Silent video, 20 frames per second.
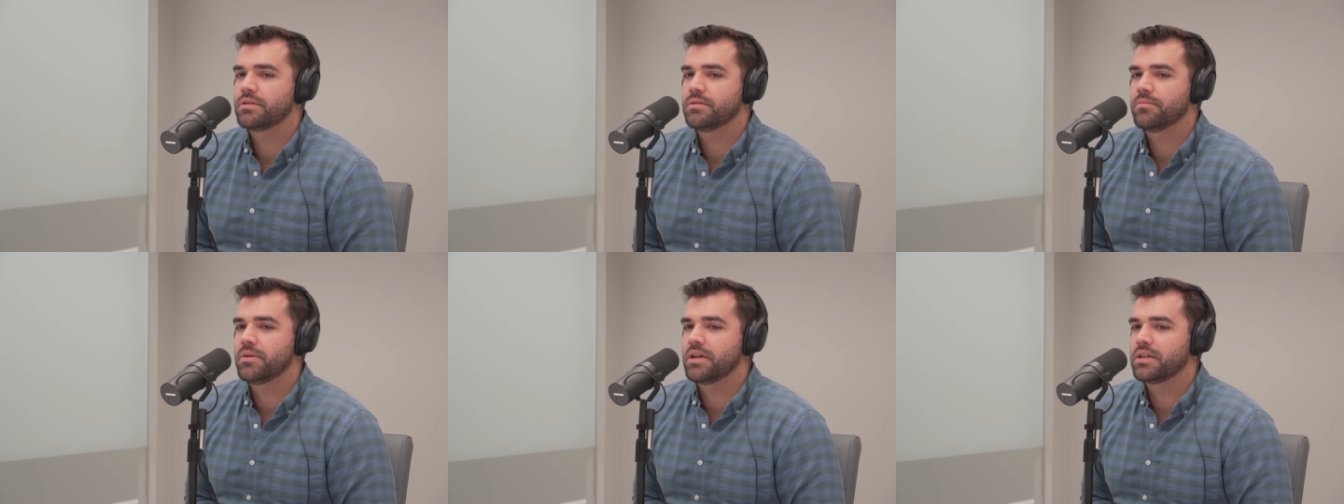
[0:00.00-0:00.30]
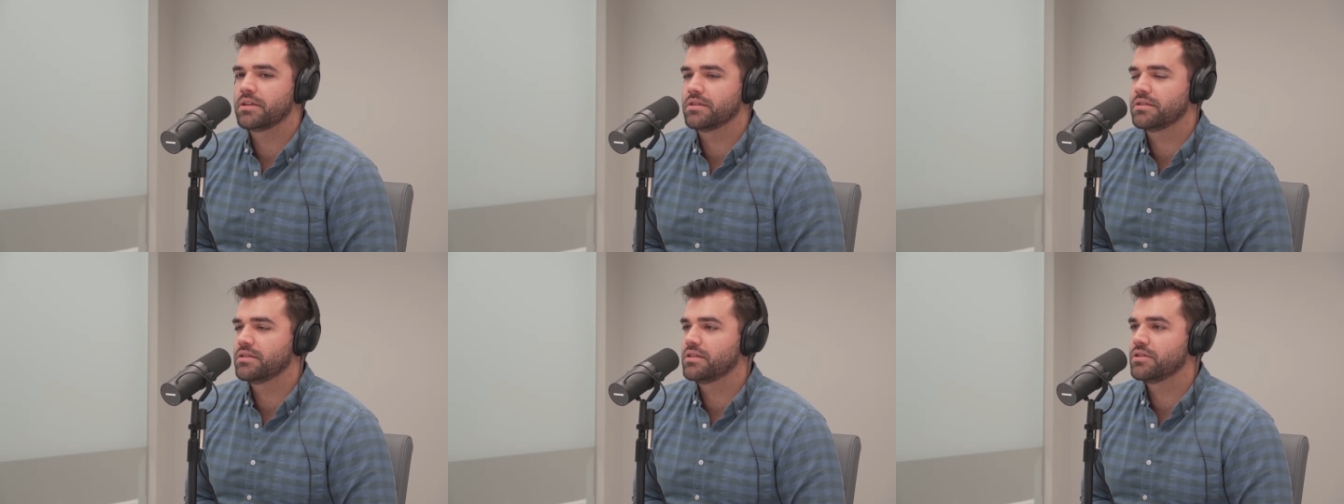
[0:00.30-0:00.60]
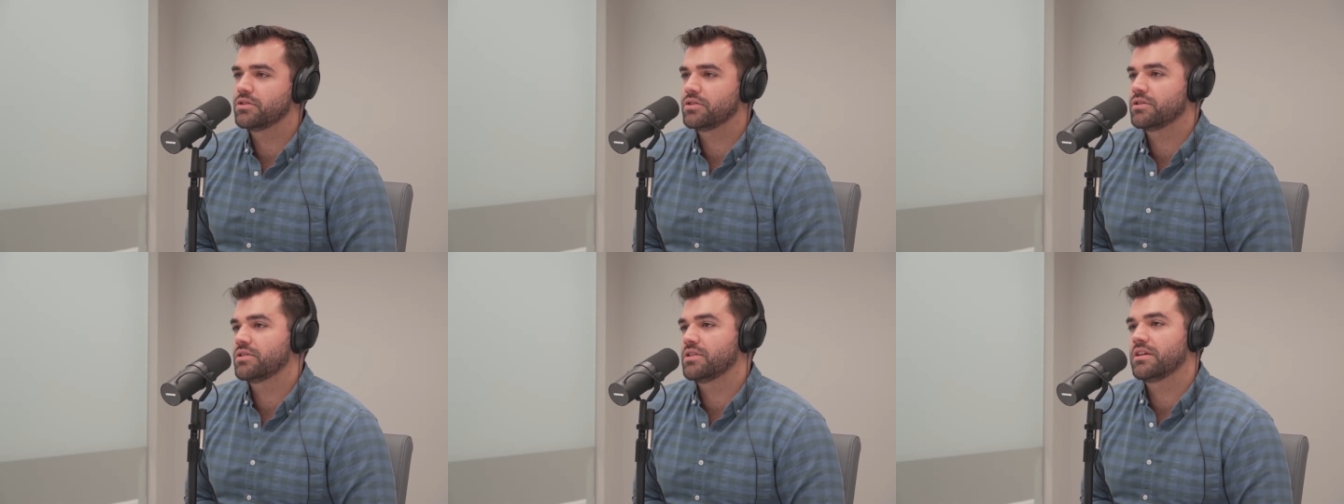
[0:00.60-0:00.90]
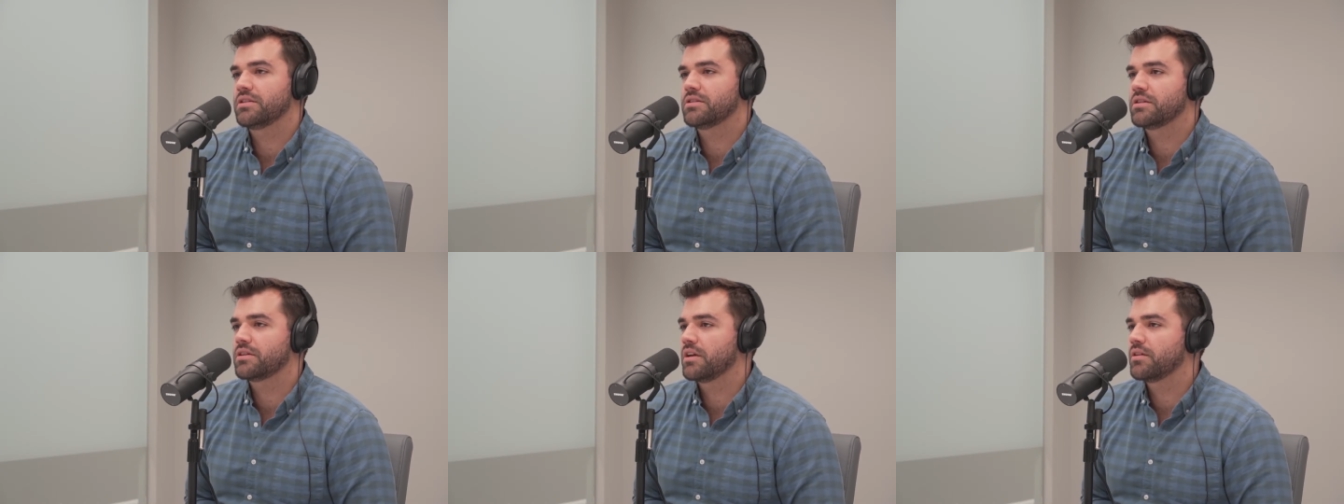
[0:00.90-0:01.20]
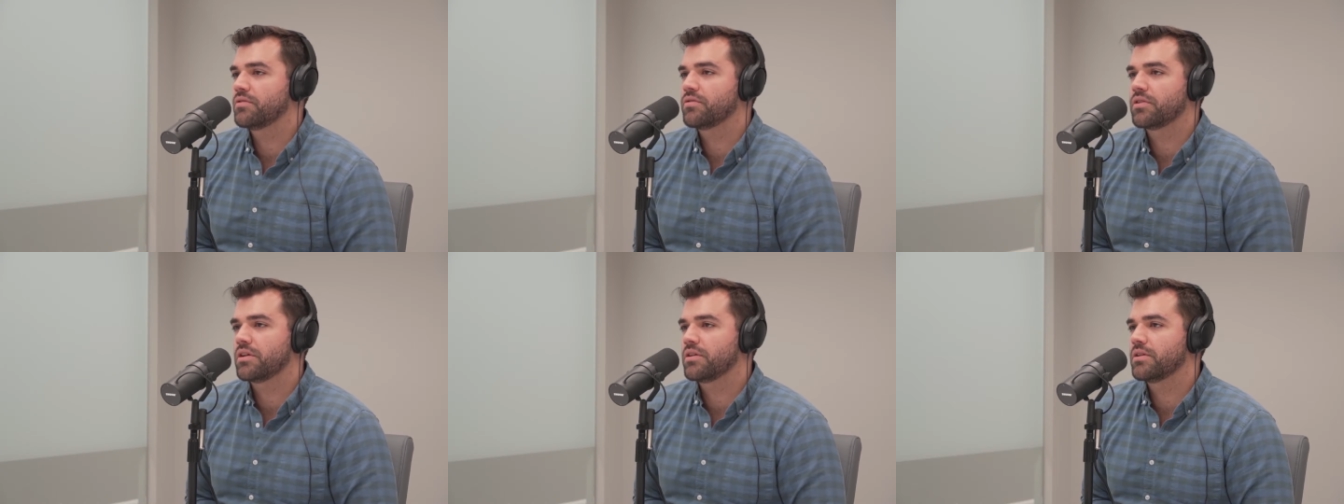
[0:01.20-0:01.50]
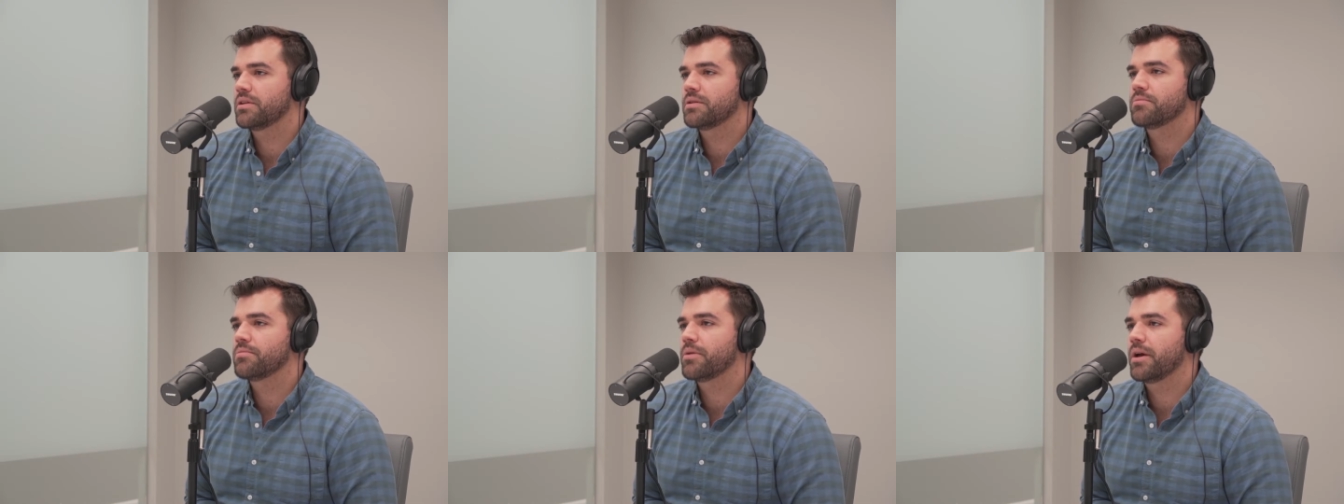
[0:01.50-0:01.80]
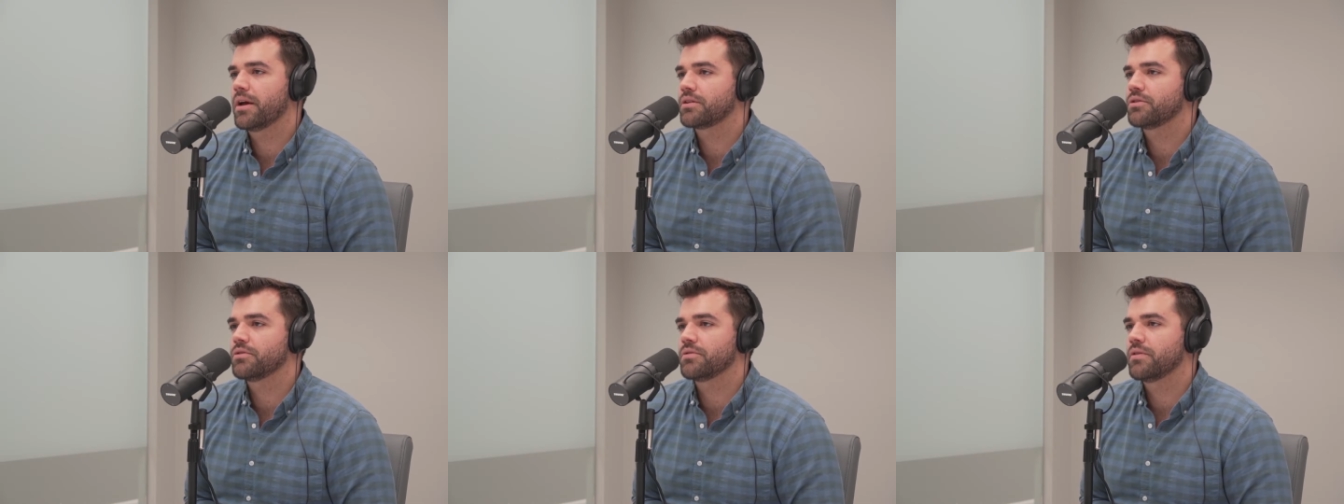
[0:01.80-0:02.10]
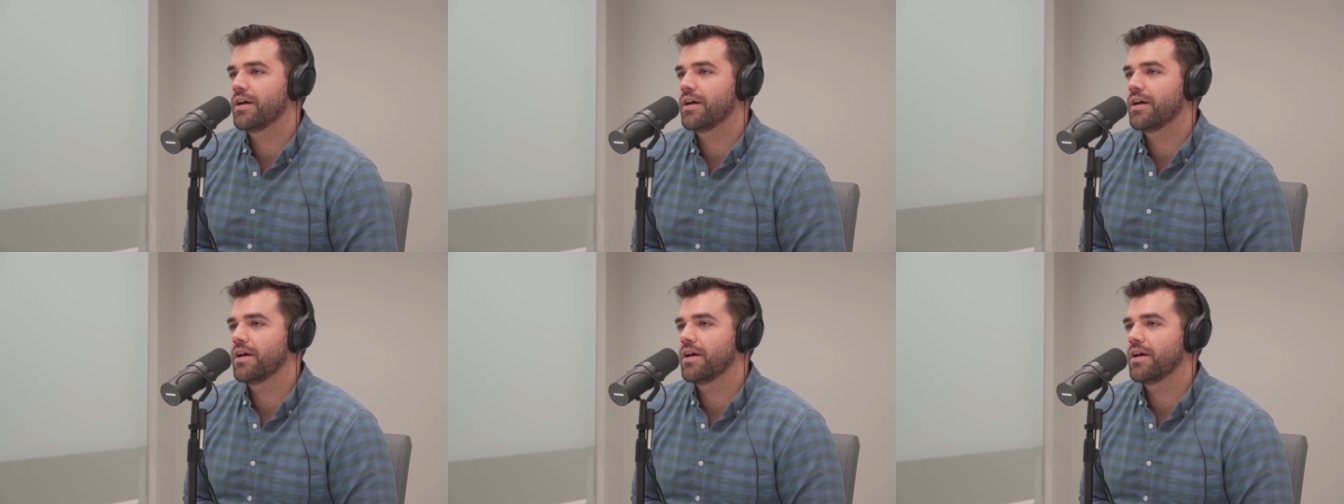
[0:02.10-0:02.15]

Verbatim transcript: make decisions that significantly impact your